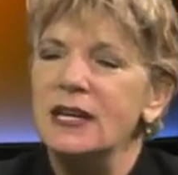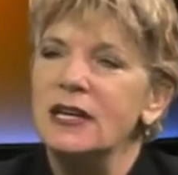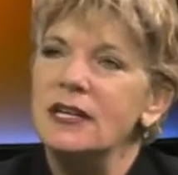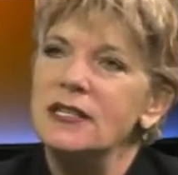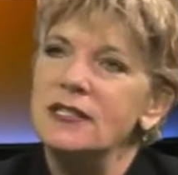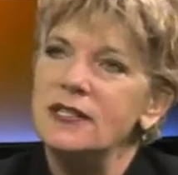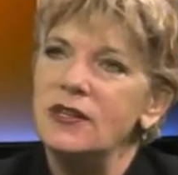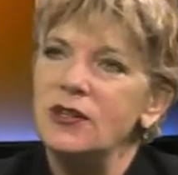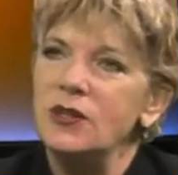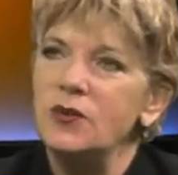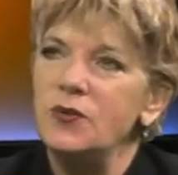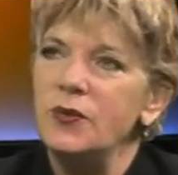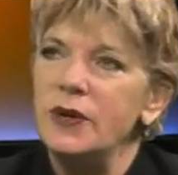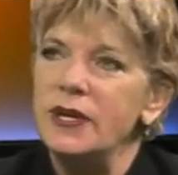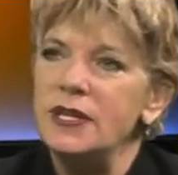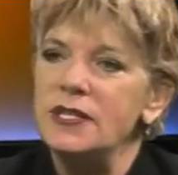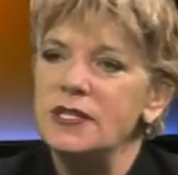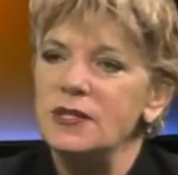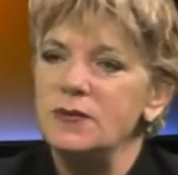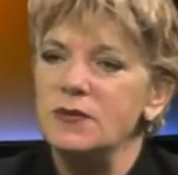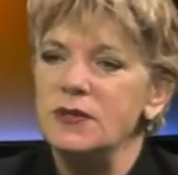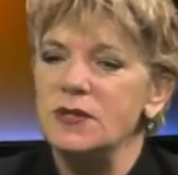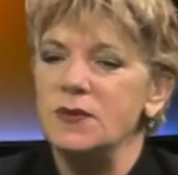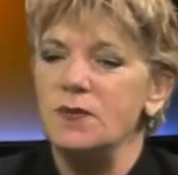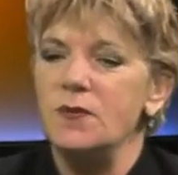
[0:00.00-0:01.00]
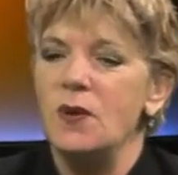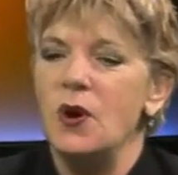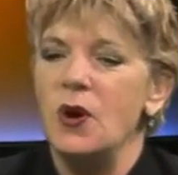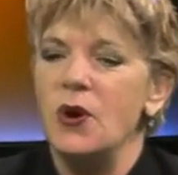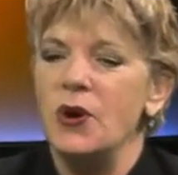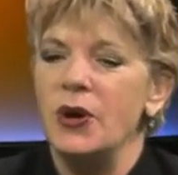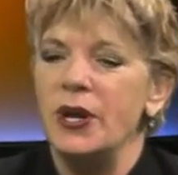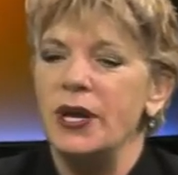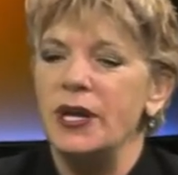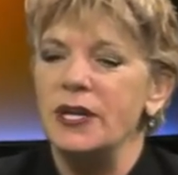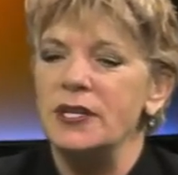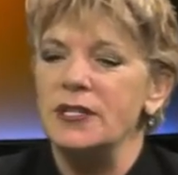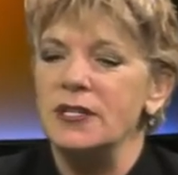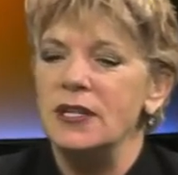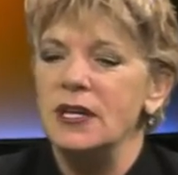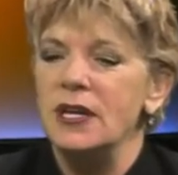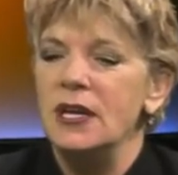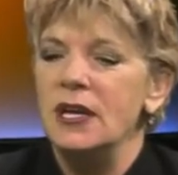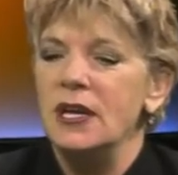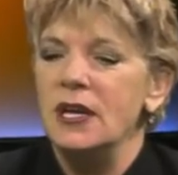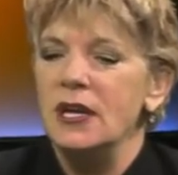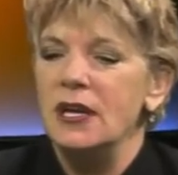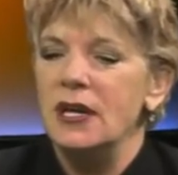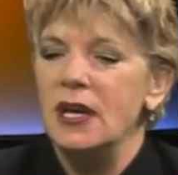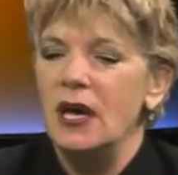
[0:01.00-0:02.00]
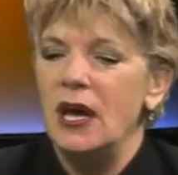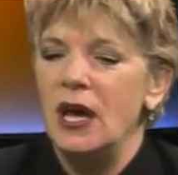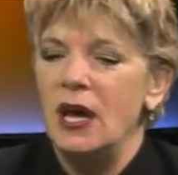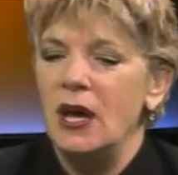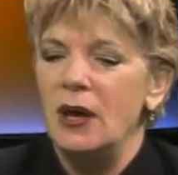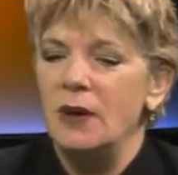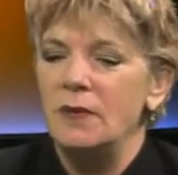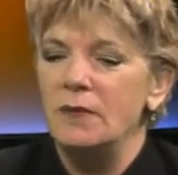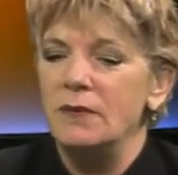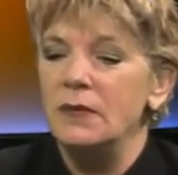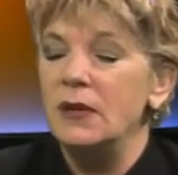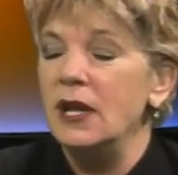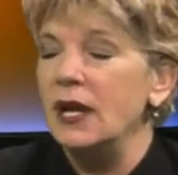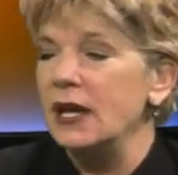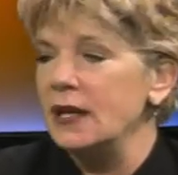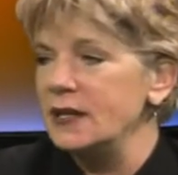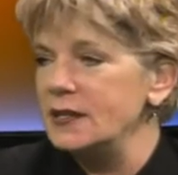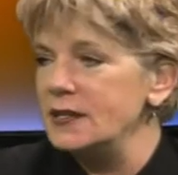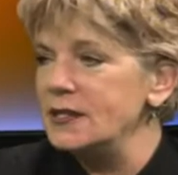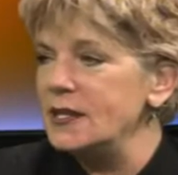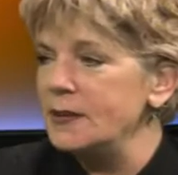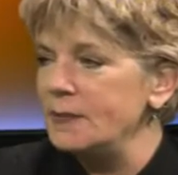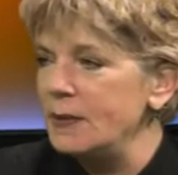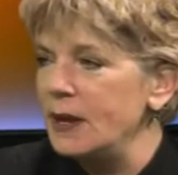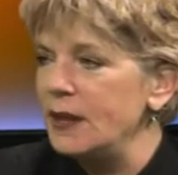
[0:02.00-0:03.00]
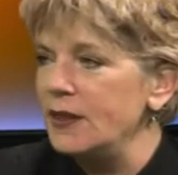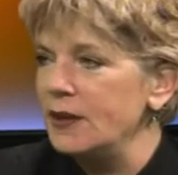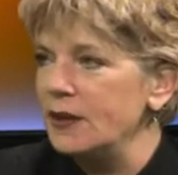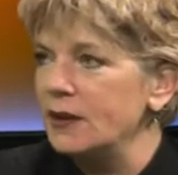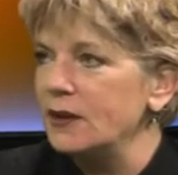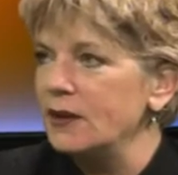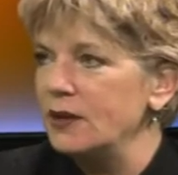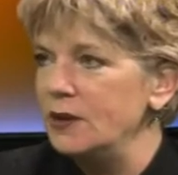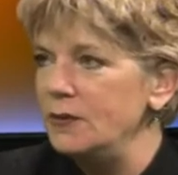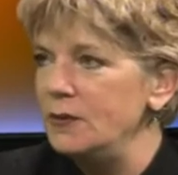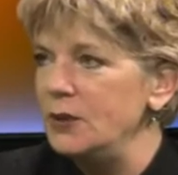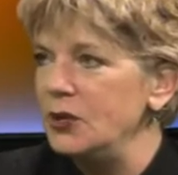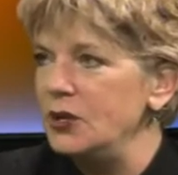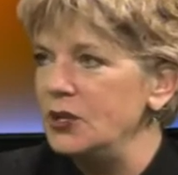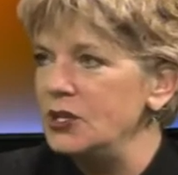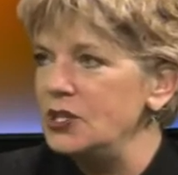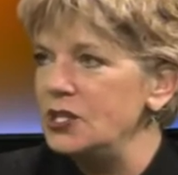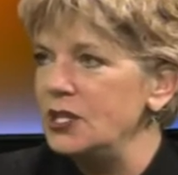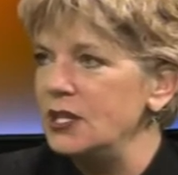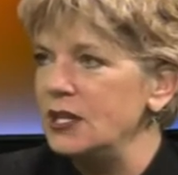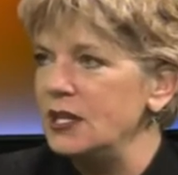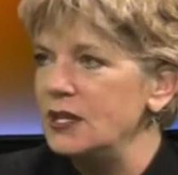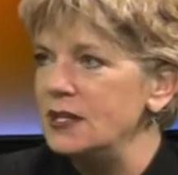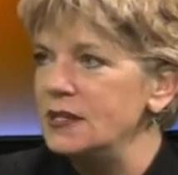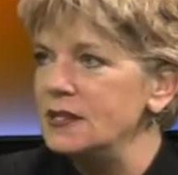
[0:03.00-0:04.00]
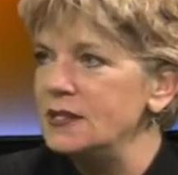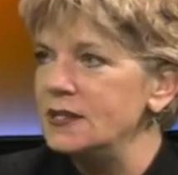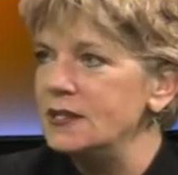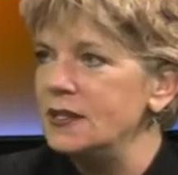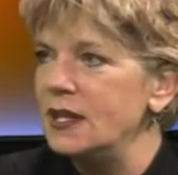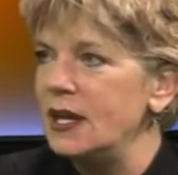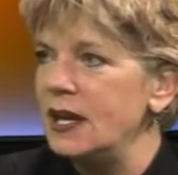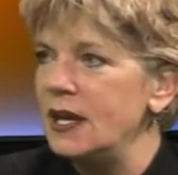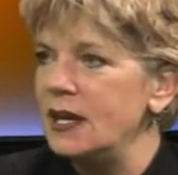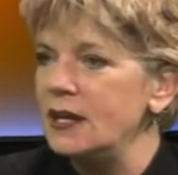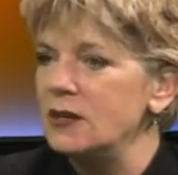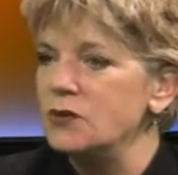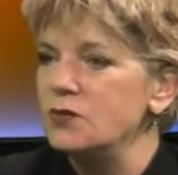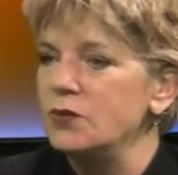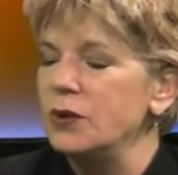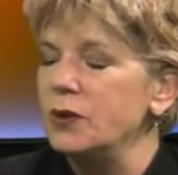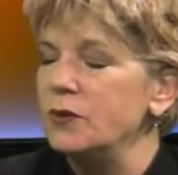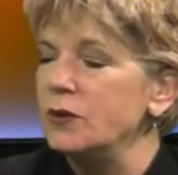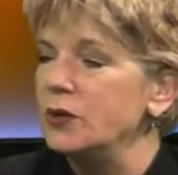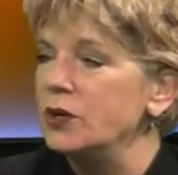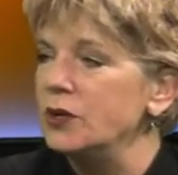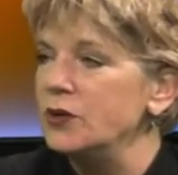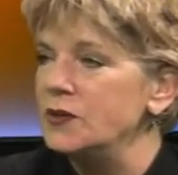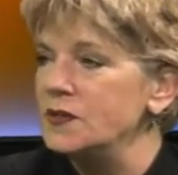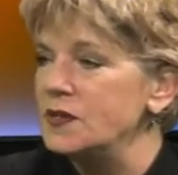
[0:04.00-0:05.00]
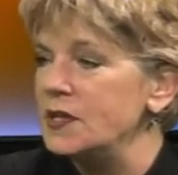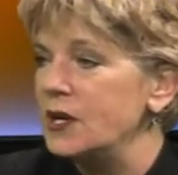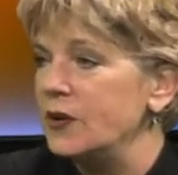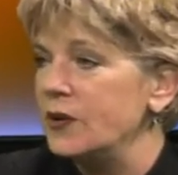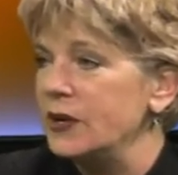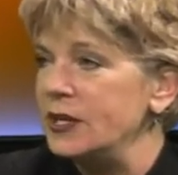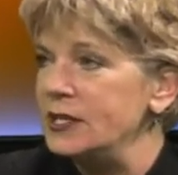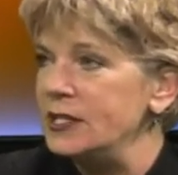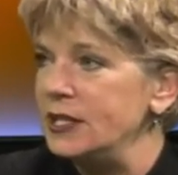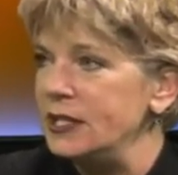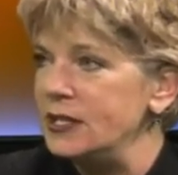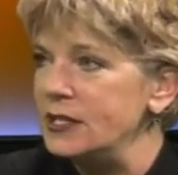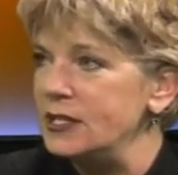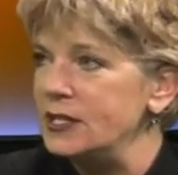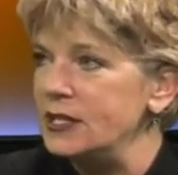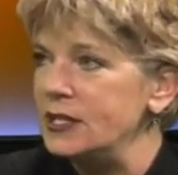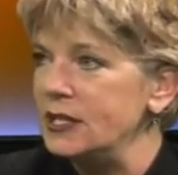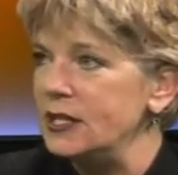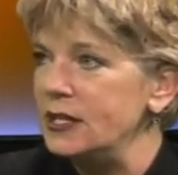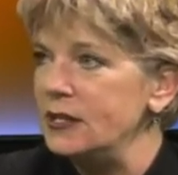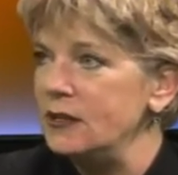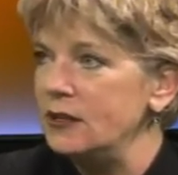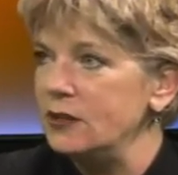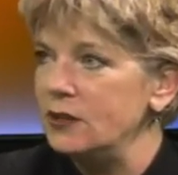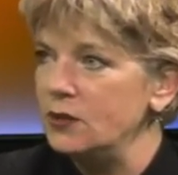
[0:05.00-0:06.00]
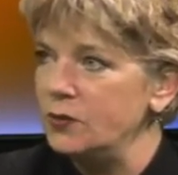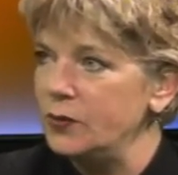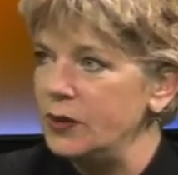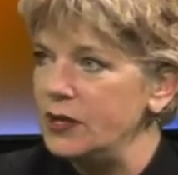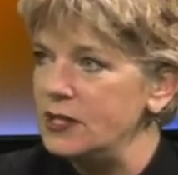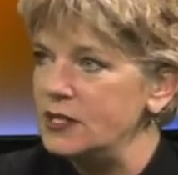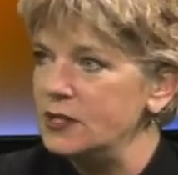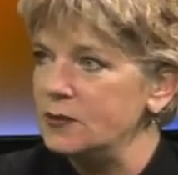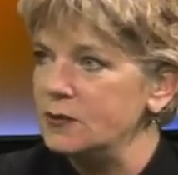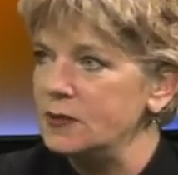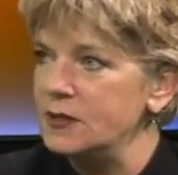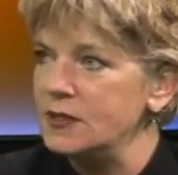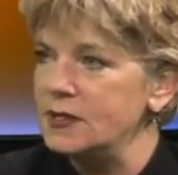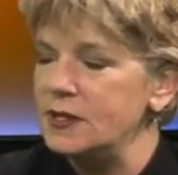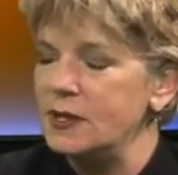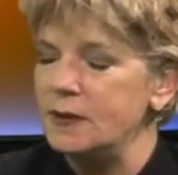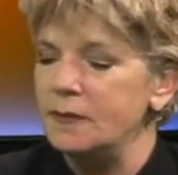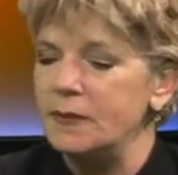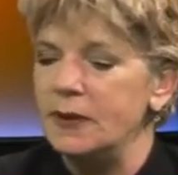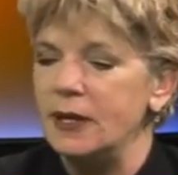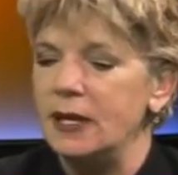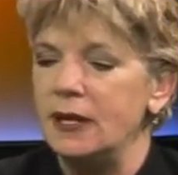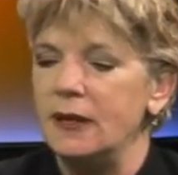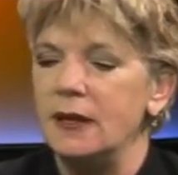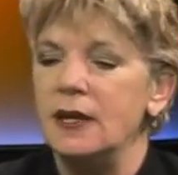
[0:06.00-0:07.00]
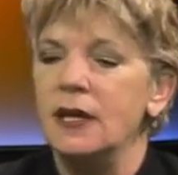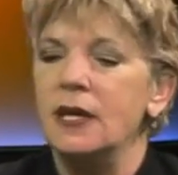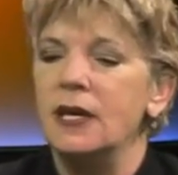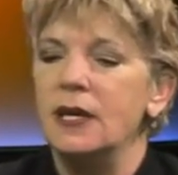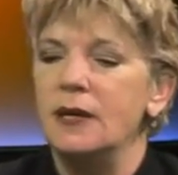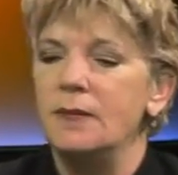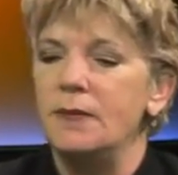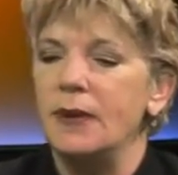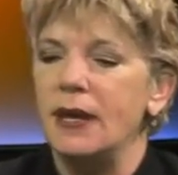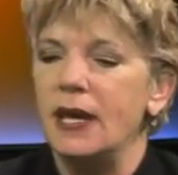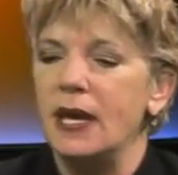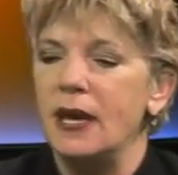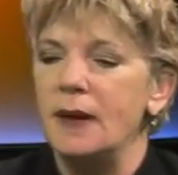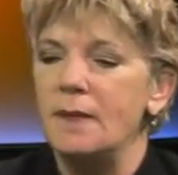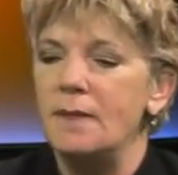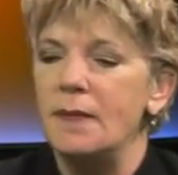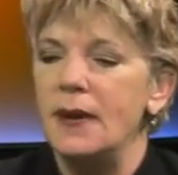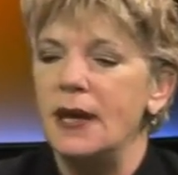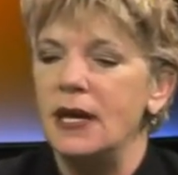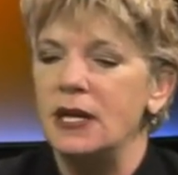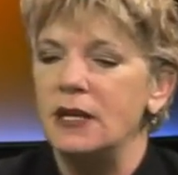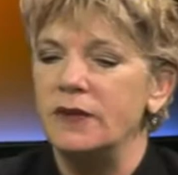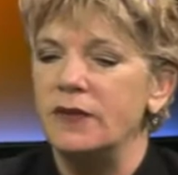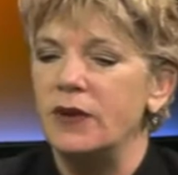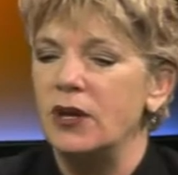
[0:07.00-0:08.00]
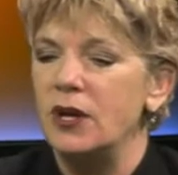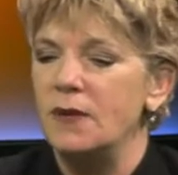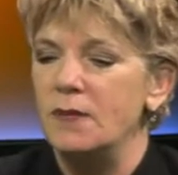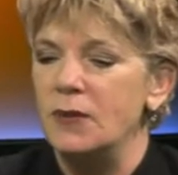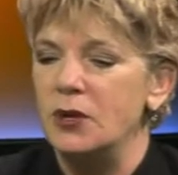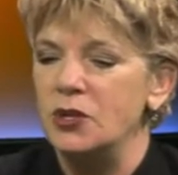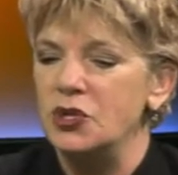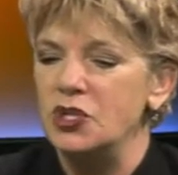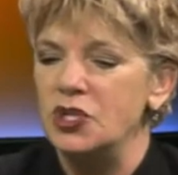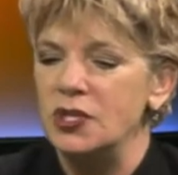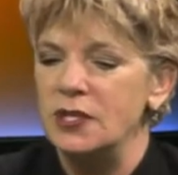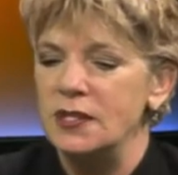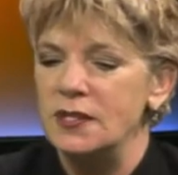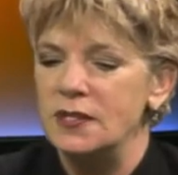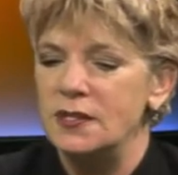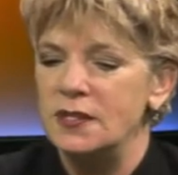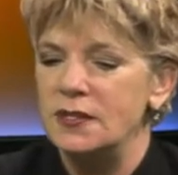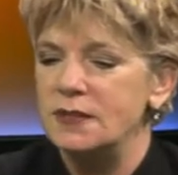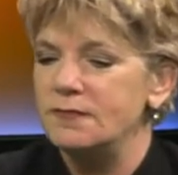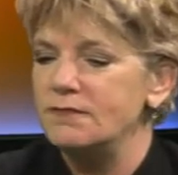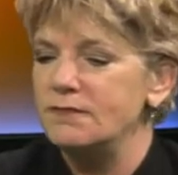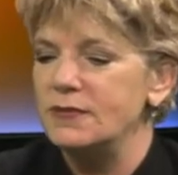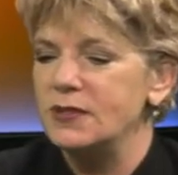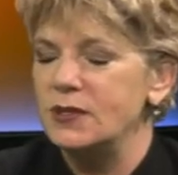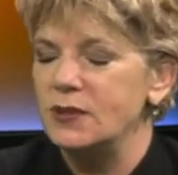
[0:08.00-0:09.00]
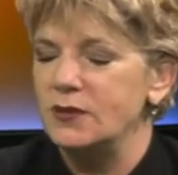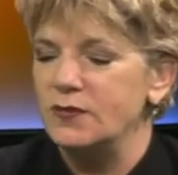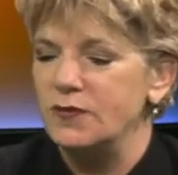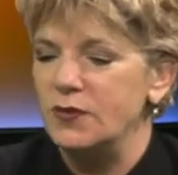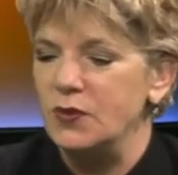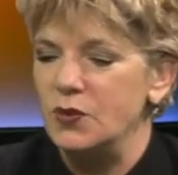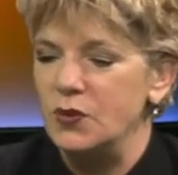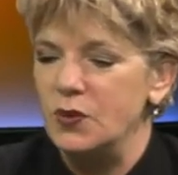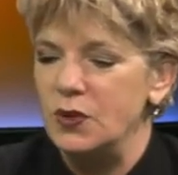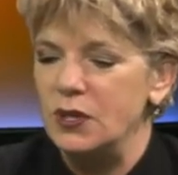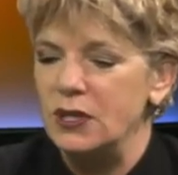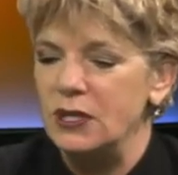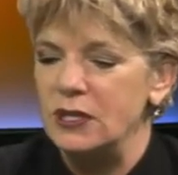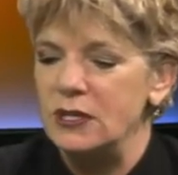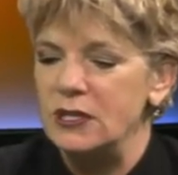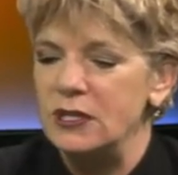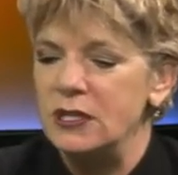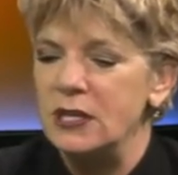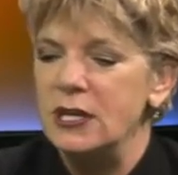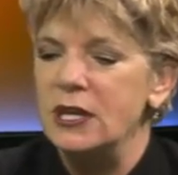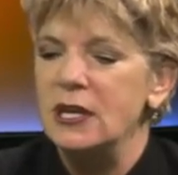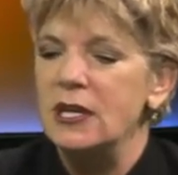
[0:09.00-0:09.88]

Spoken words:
So the West was worried, like some other communities, that we would lose our identity, that the West would simply become part of a homogenous sort of Auckland.